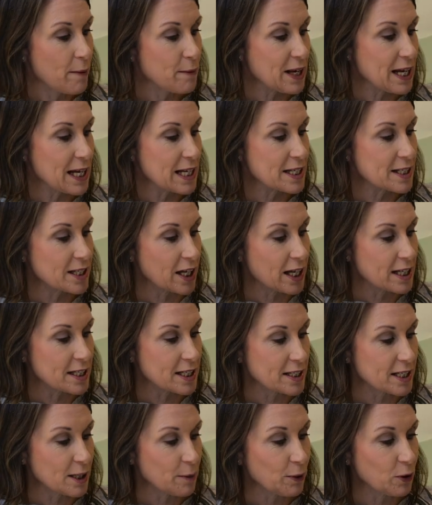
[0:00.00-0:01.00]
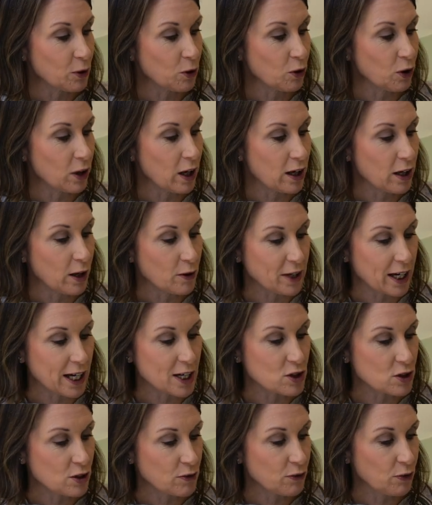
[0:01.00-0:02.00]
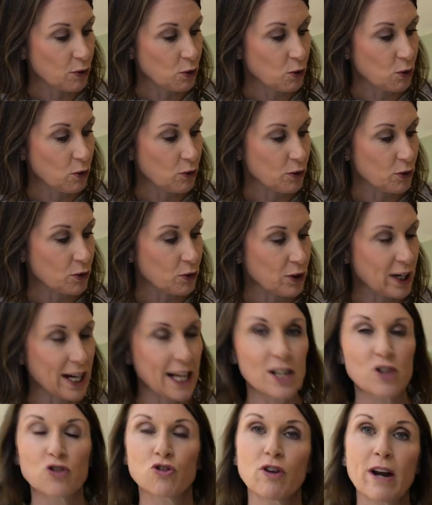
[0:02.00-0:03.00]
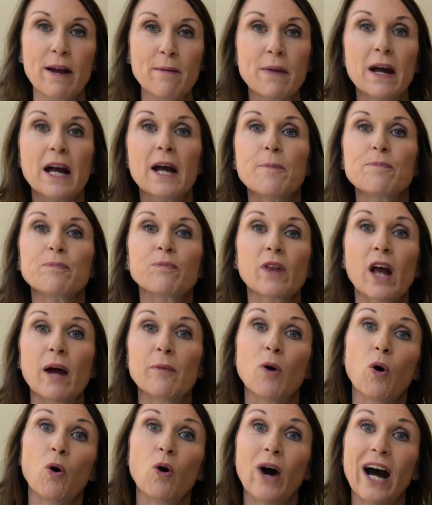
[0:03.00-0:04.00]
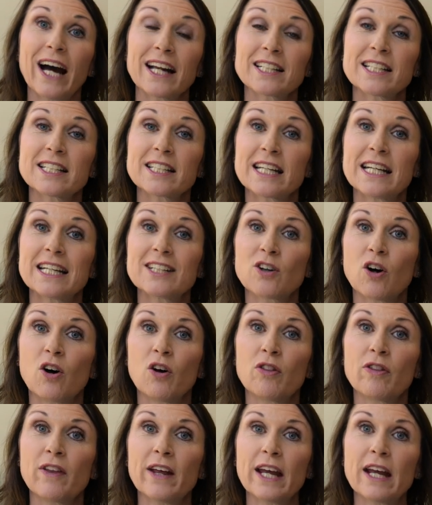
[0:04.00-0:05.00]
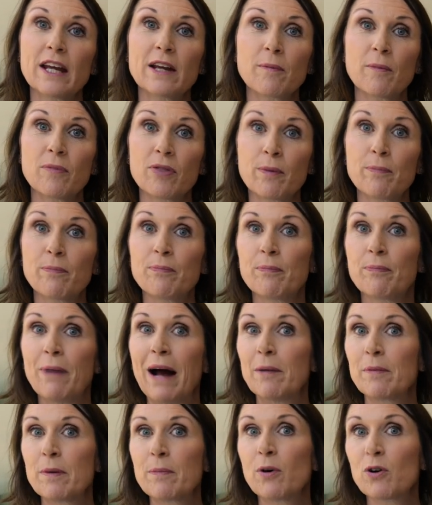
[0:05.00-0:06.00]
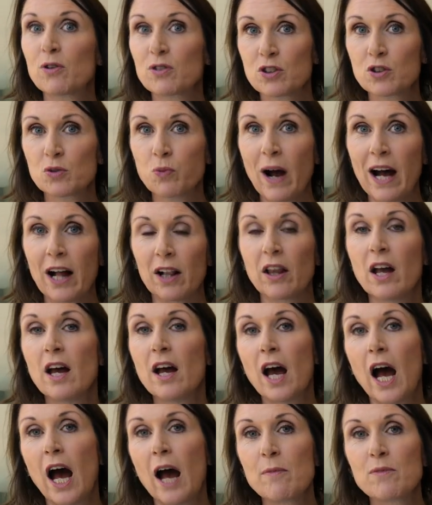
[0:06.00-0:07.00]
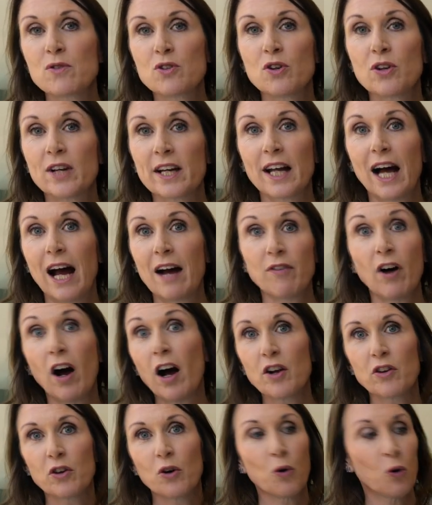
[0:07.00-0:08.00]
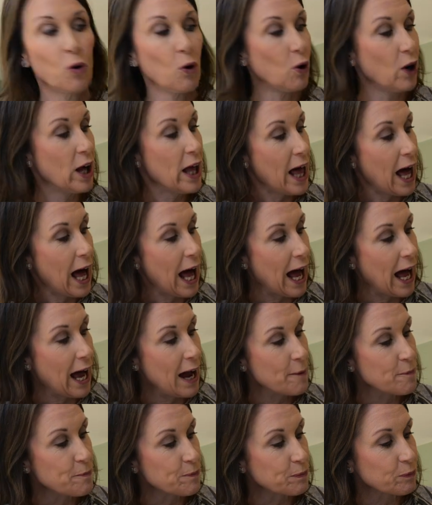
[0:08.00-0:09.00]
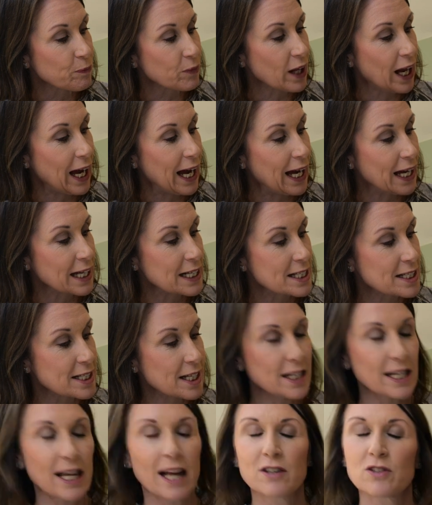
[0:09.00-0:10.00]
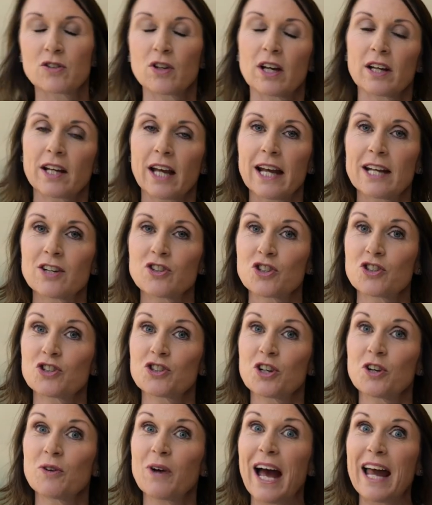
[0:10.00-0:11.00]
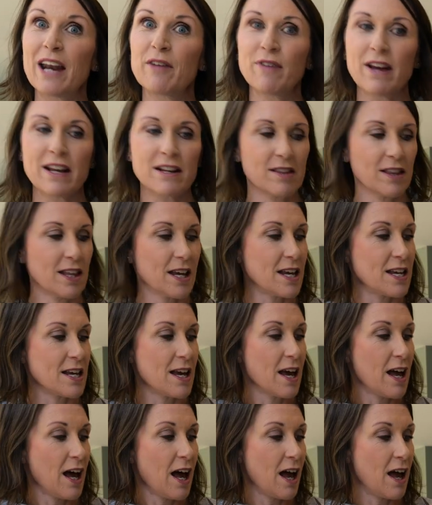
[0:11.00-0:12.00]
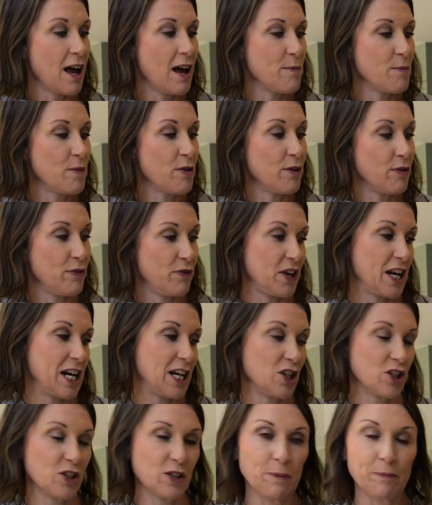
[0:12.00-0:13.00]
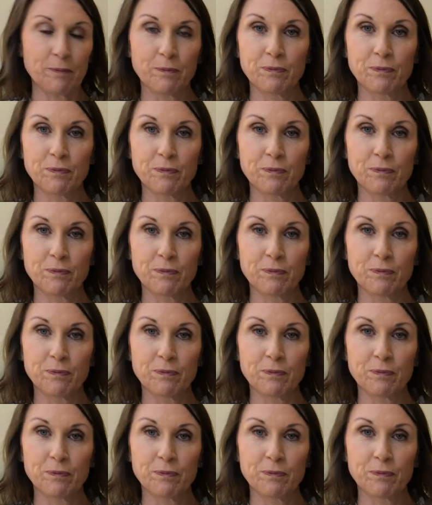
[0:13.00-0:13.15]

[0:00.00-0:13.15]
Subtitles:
is a typical location for a trim, and indeed on the pelmet box as well, so you can have either or, yeah, again just to elevate the finish.